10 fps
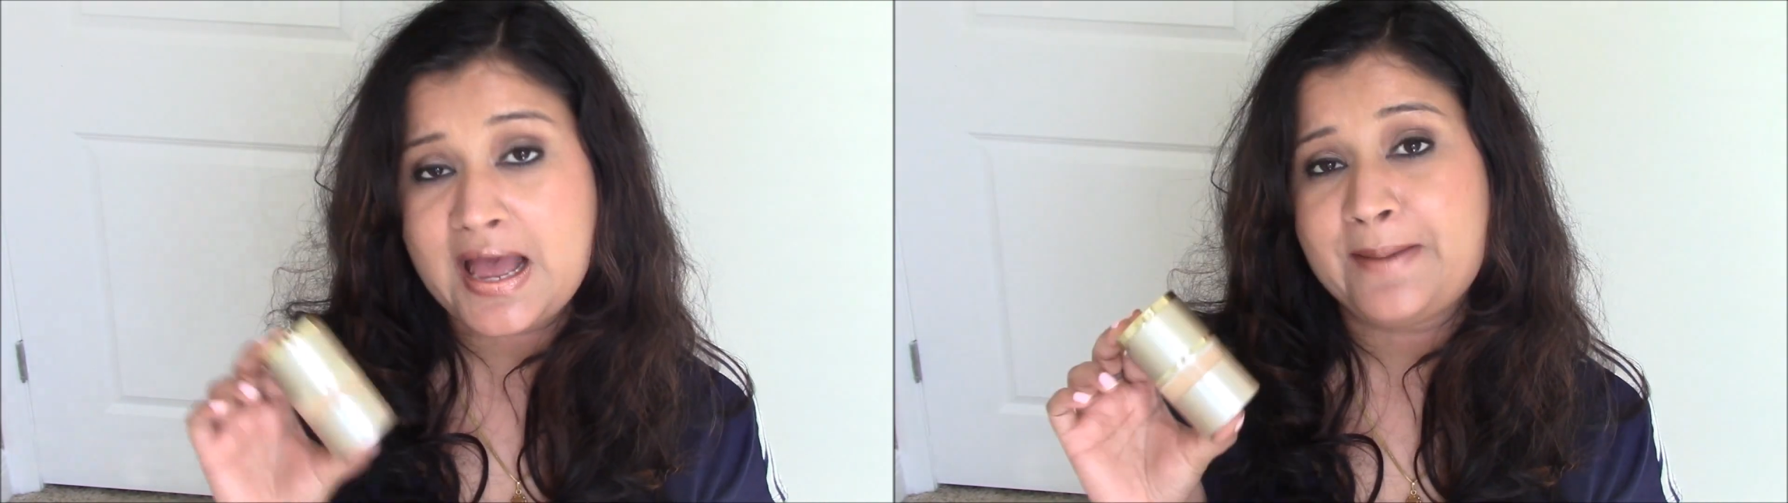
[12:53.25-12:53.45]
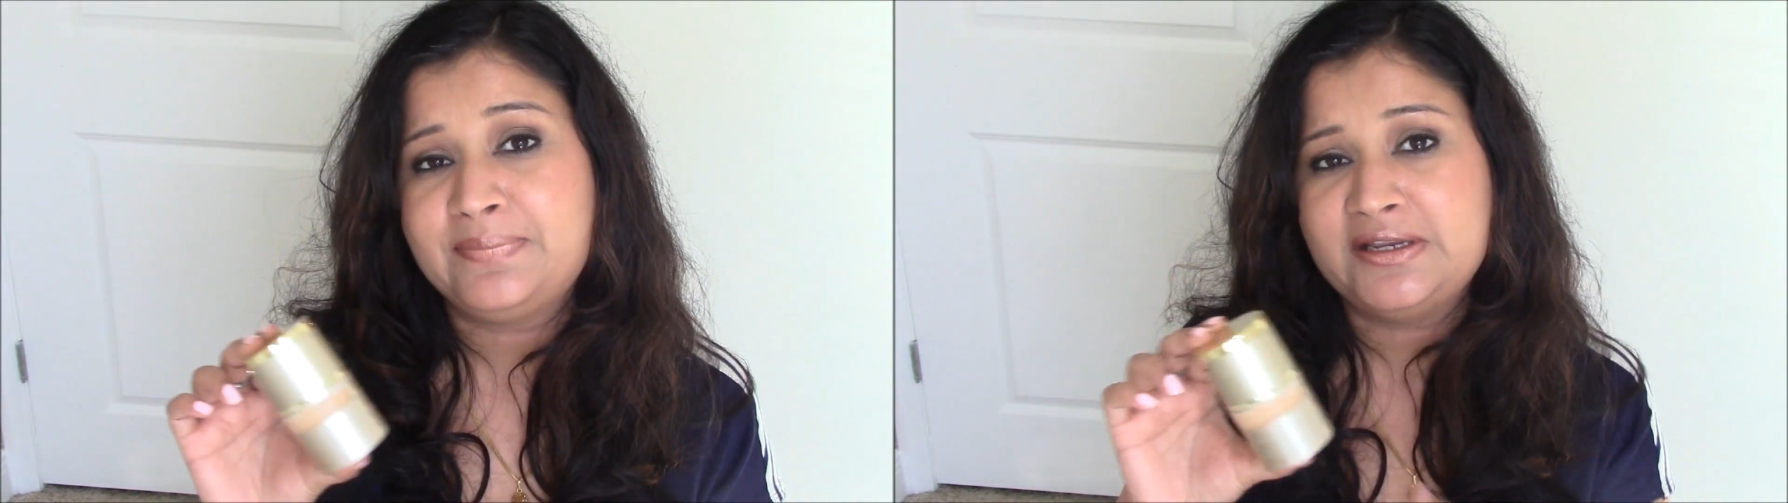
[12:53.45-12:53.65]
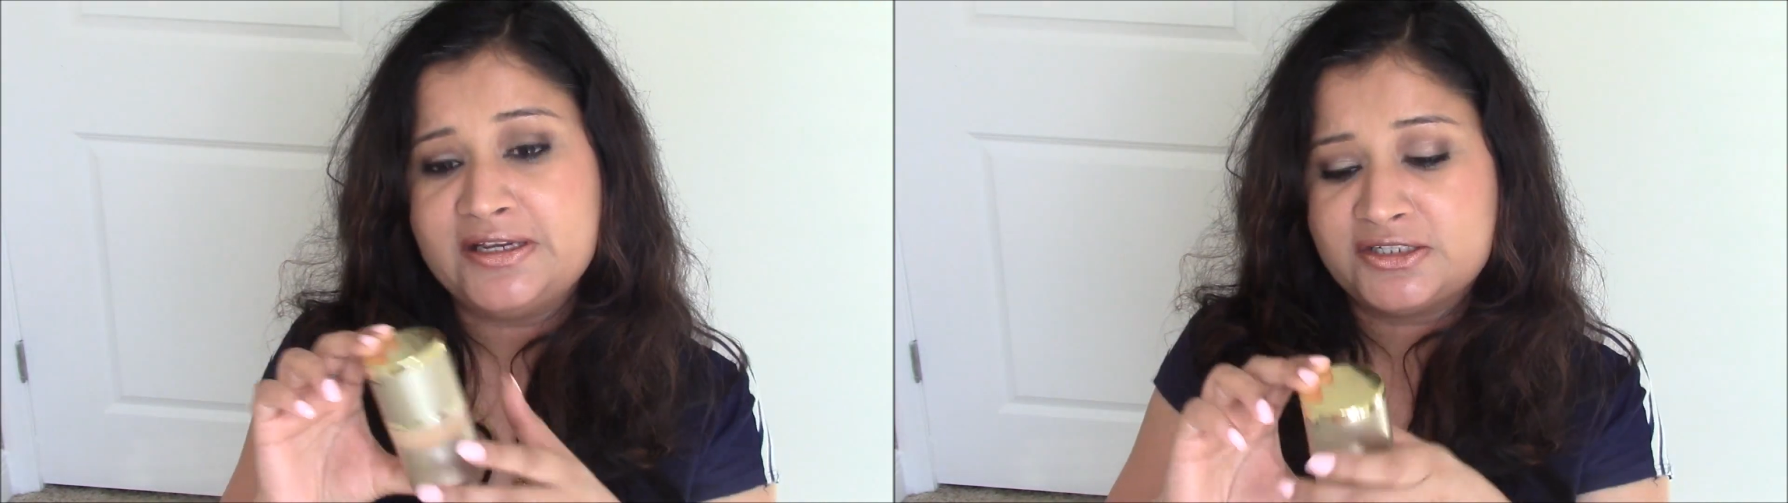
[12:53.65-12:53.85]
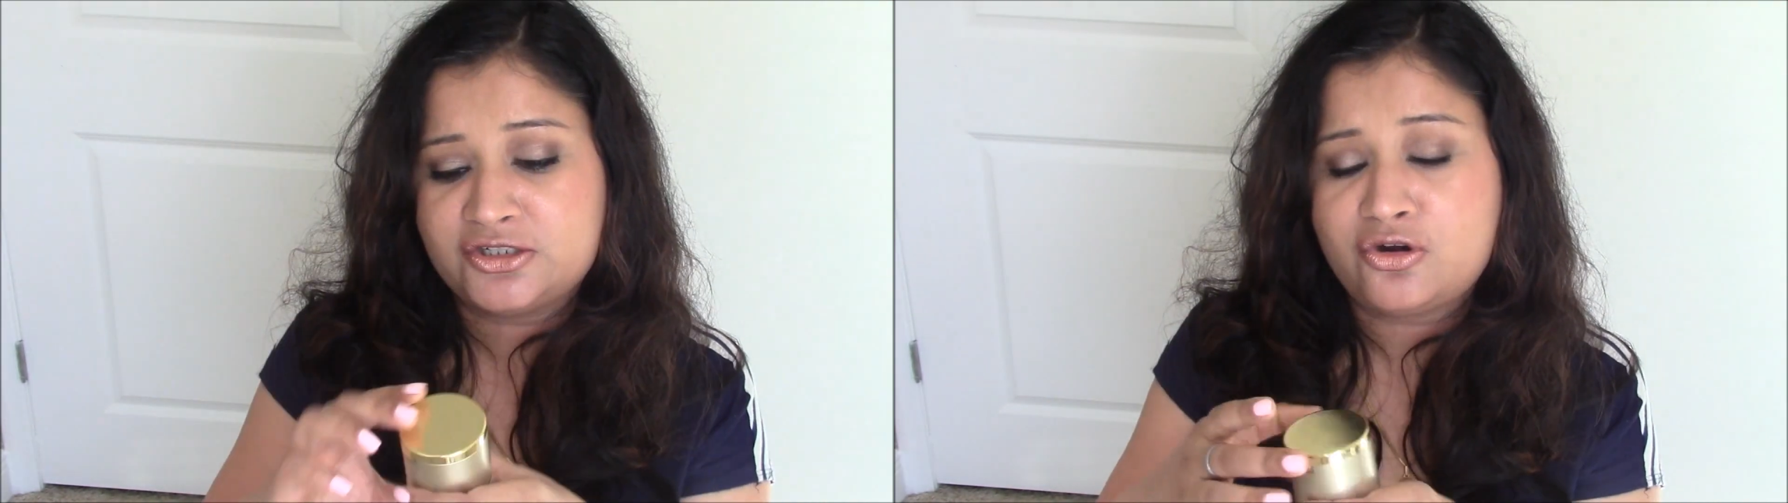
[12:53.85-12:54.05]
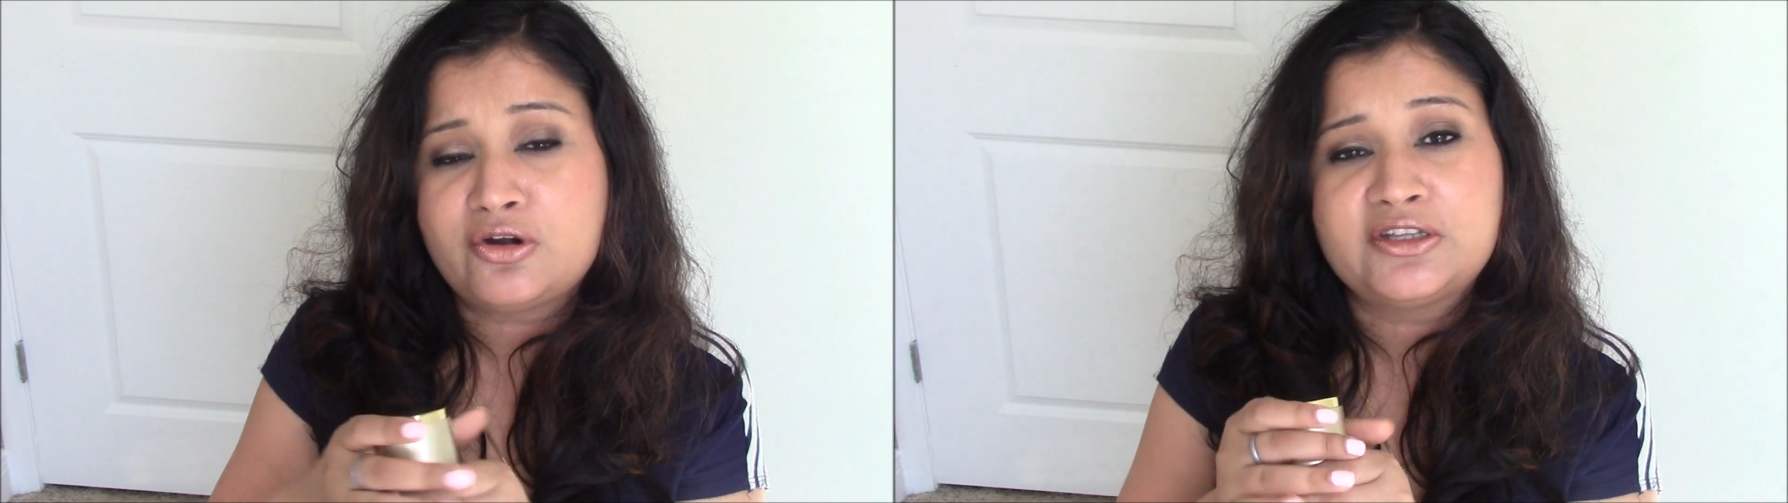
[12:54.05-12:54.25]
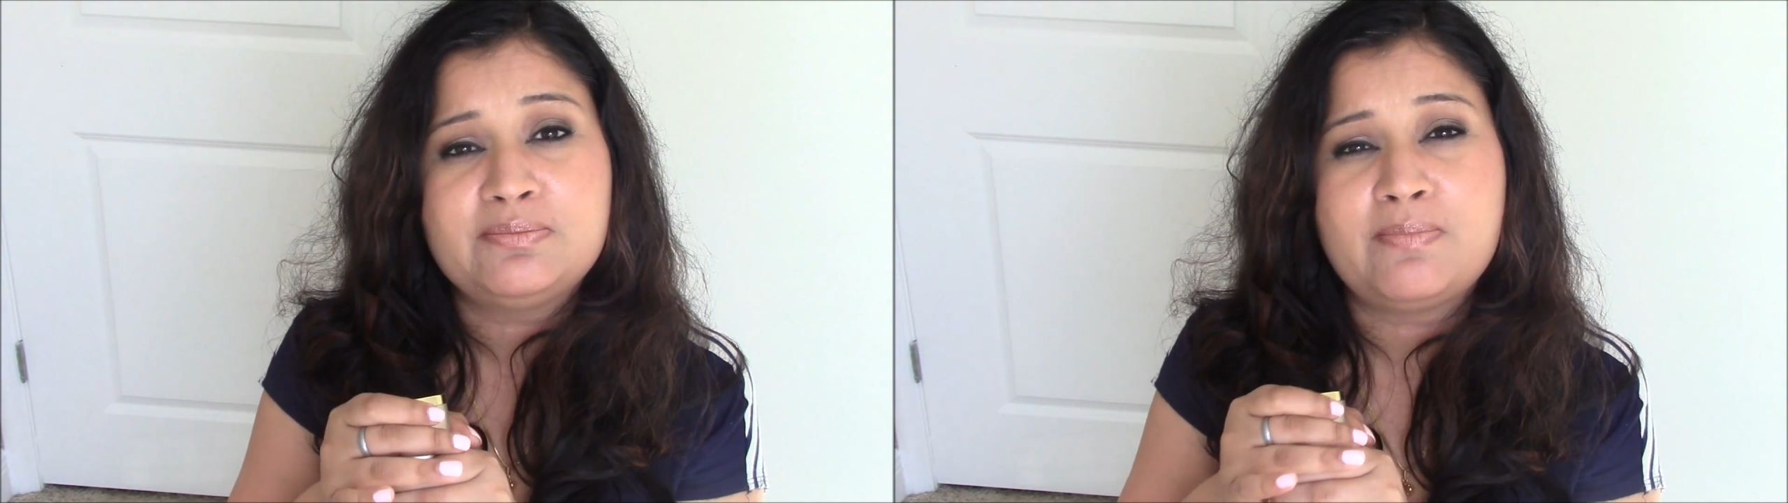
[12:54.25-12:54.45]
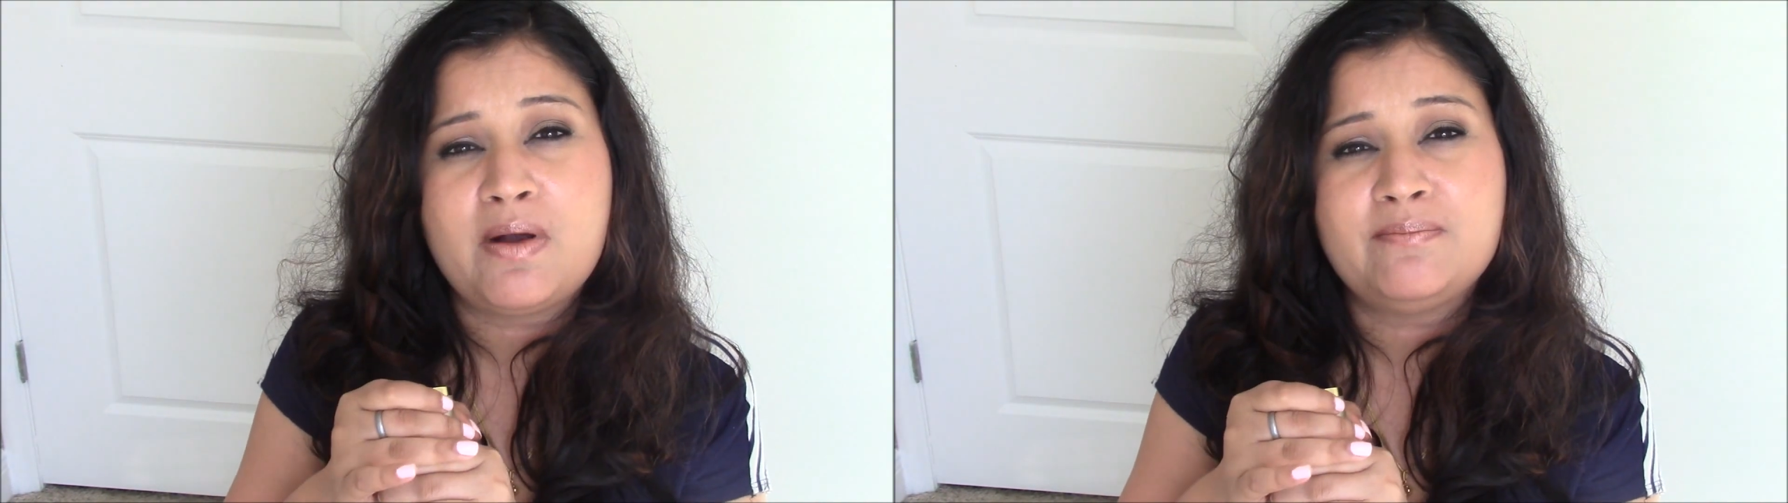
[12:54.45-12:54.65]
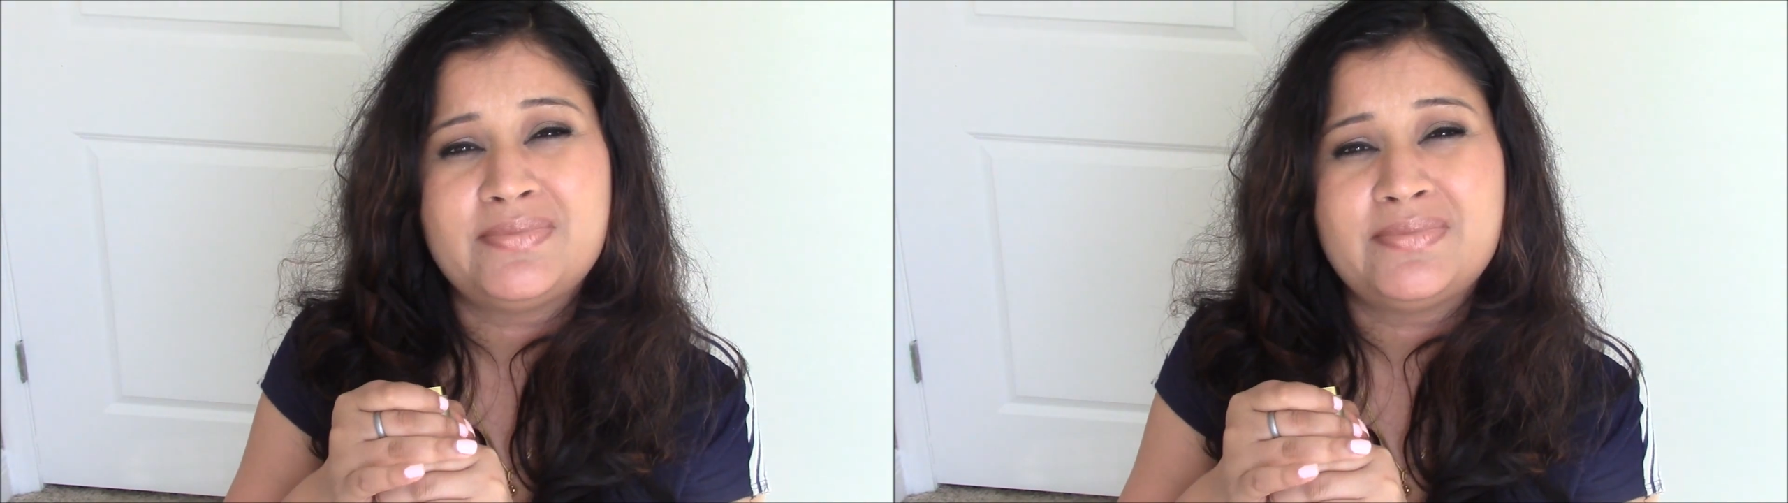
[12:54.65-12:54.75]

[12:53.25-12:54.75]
applicator or the pump